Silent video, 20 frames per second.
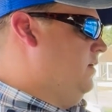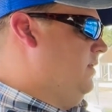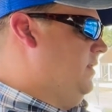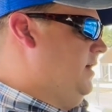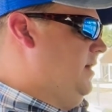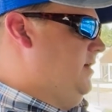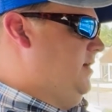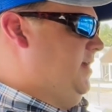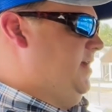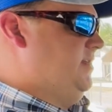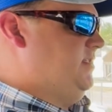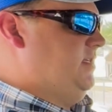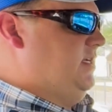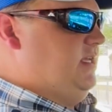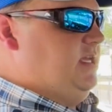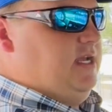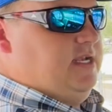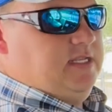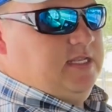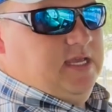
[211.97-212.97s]
There it is.
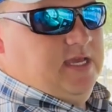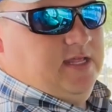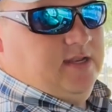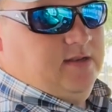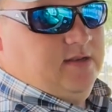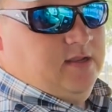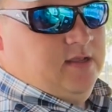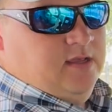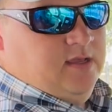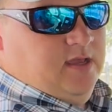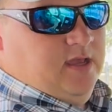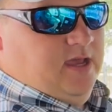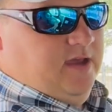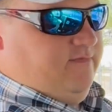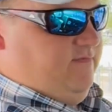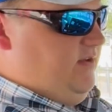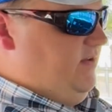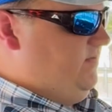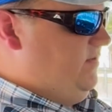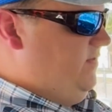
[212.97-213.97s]
It kicked in
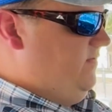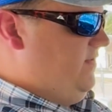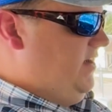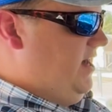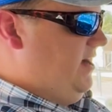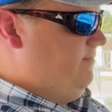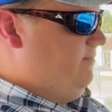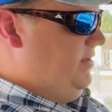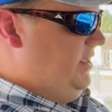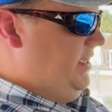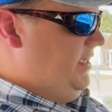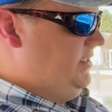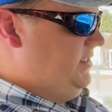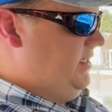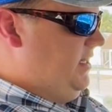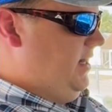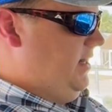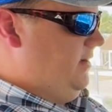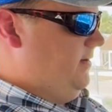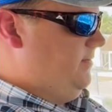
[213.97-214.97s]
at 55
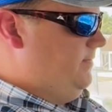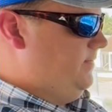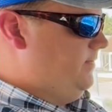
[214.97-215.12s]
psi.